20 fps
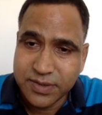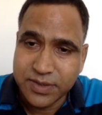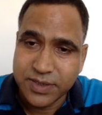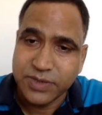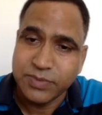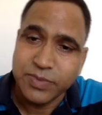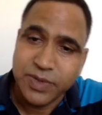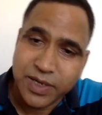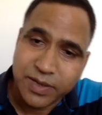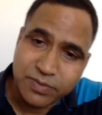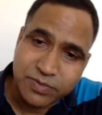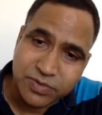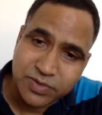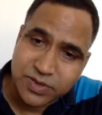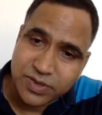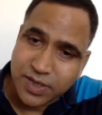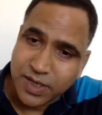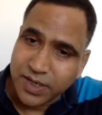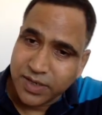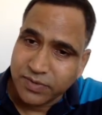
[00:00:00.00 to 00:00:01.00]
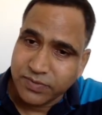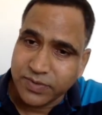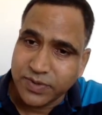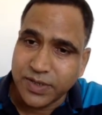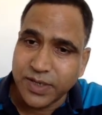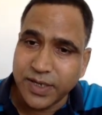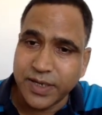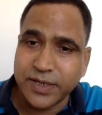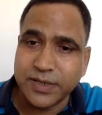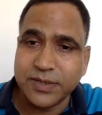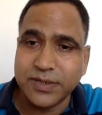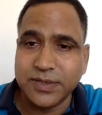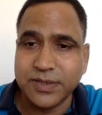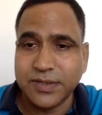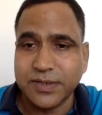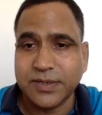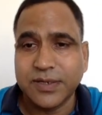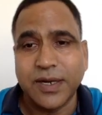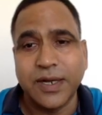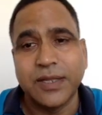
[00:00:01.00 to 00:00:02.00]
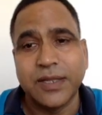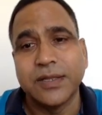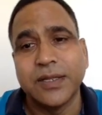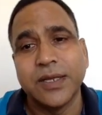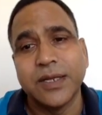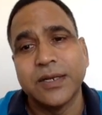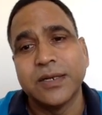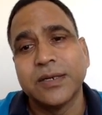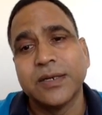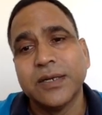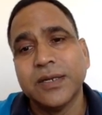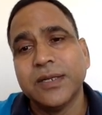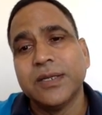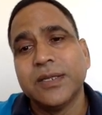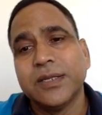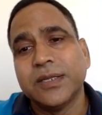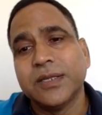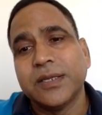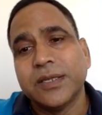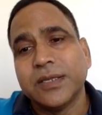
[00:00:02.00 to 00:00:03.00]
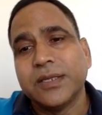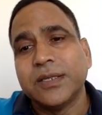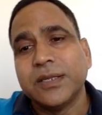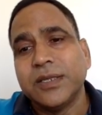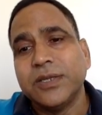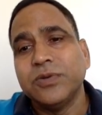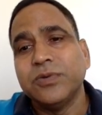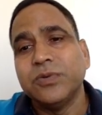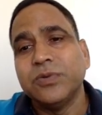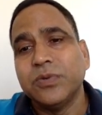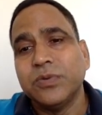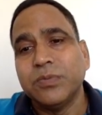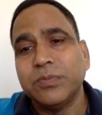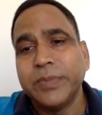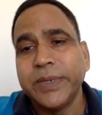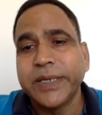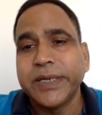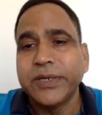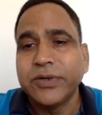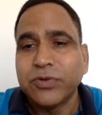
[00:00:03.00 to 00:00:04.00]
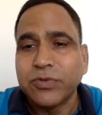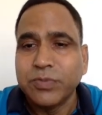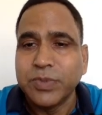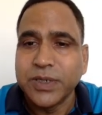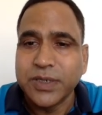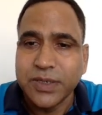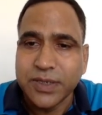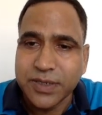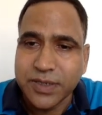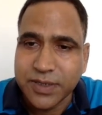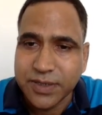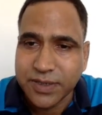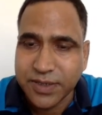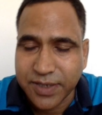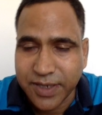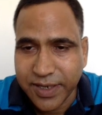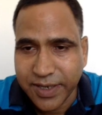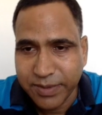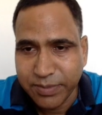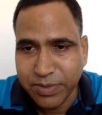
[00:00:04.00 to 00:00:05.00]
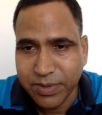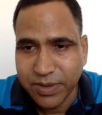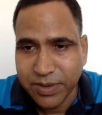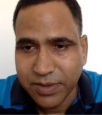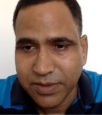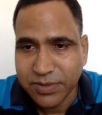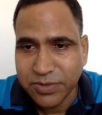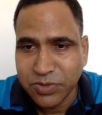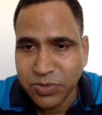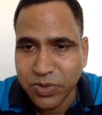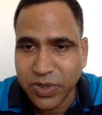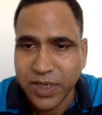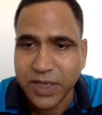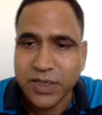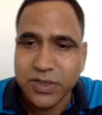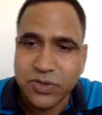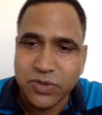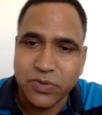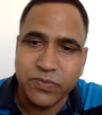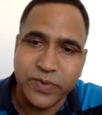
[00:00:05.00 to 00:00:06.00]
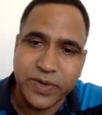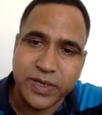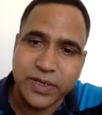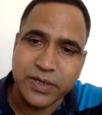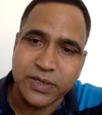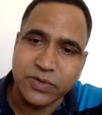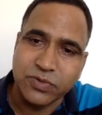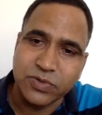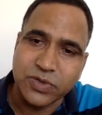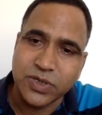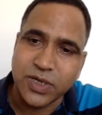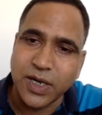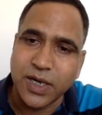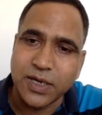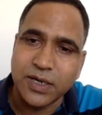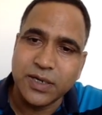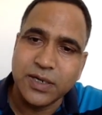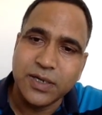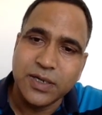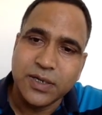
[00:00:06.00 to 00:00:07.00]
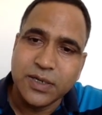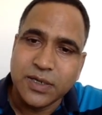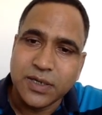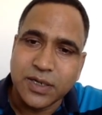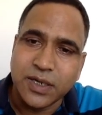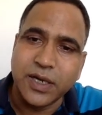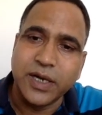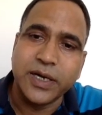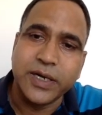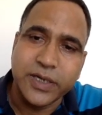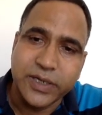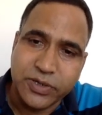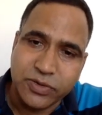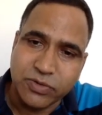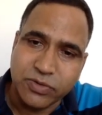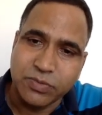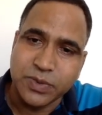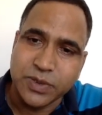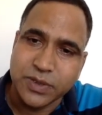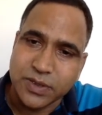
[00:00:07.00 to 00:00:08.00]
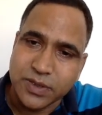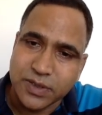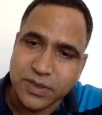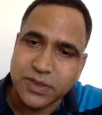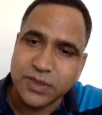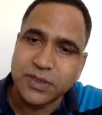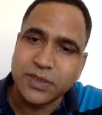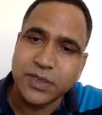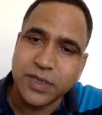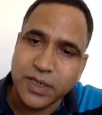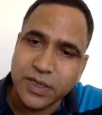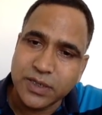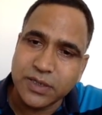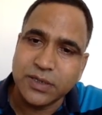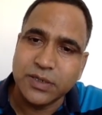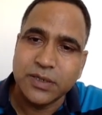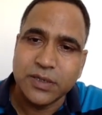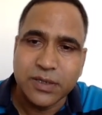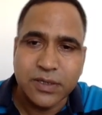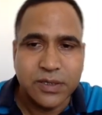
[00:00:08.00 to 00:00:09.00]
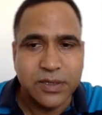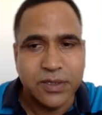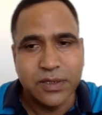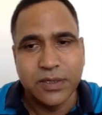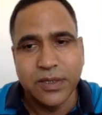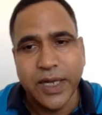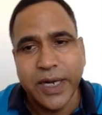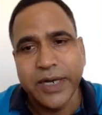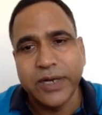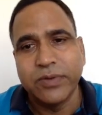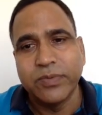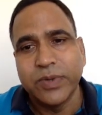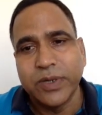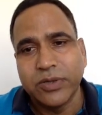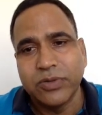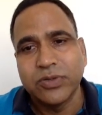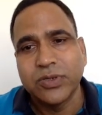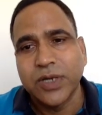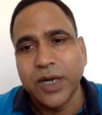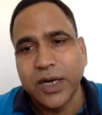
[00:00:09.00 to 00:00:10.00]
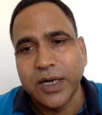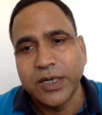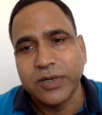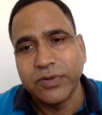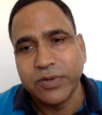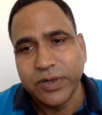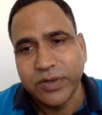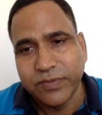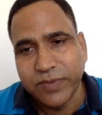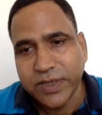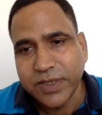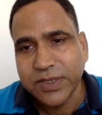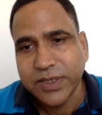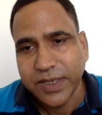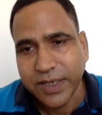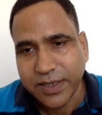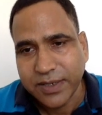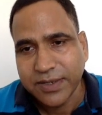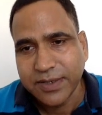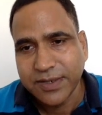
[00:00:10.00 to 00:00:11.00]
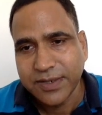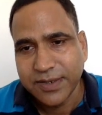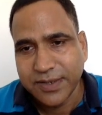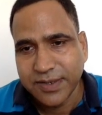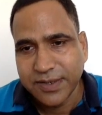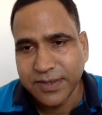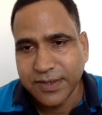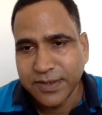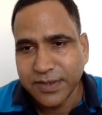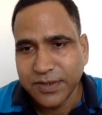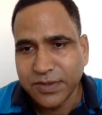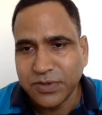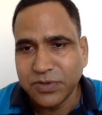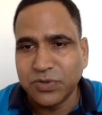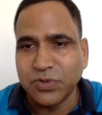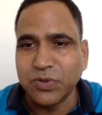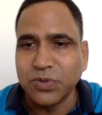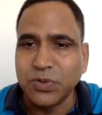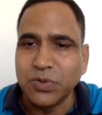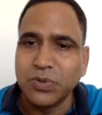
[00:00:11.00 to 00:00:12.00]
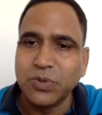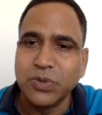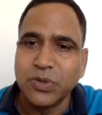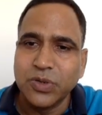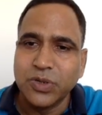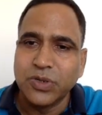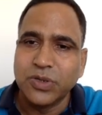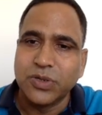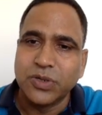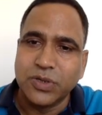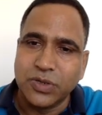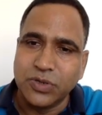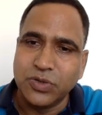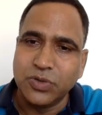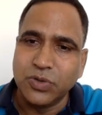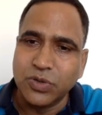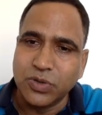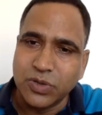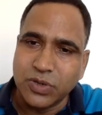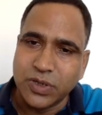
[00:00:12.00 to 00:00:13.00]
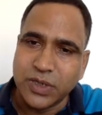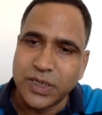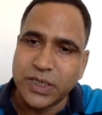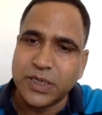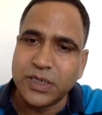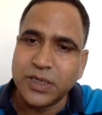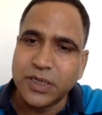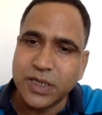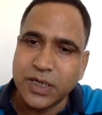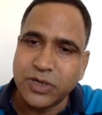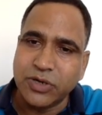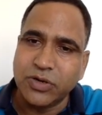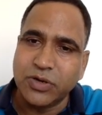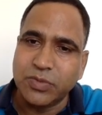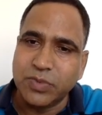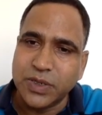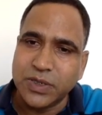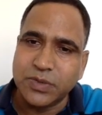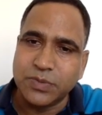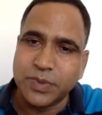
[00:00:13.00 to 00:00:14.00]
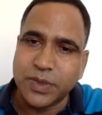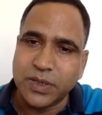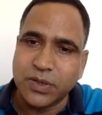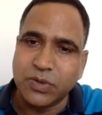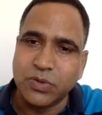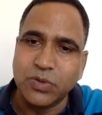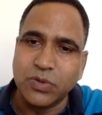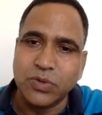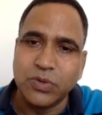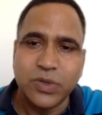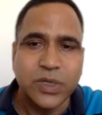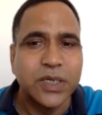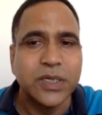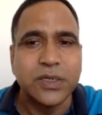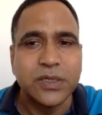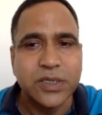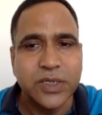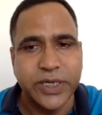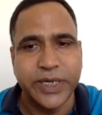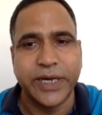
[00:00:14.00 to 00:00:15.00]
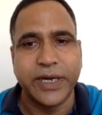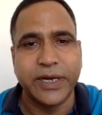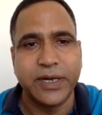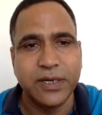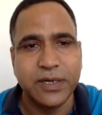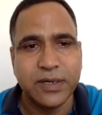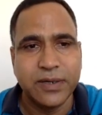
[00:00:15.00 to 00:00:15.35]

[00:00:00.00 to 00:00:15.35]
You may have to start with X and then you make your business scalable. So as on when you start getting your business, that way you start your investing. So your return on investment go in sync.